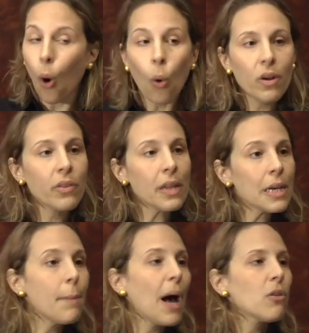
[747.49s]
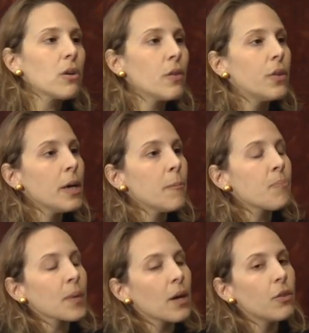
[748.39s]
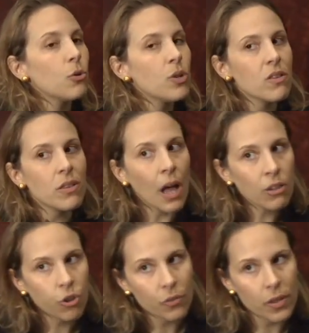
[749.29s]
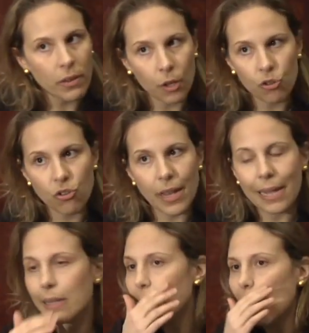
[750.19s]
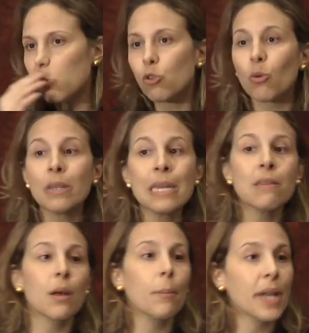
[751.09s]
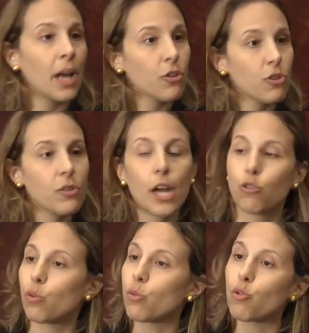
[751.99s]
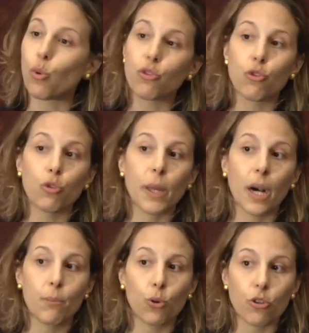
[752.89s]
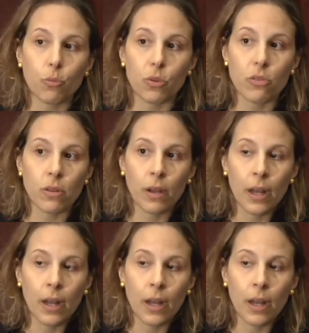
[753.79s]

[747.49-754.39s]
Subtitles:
Or think about the result of this understanding that you don't need somebody else's natural resources to become prosperous.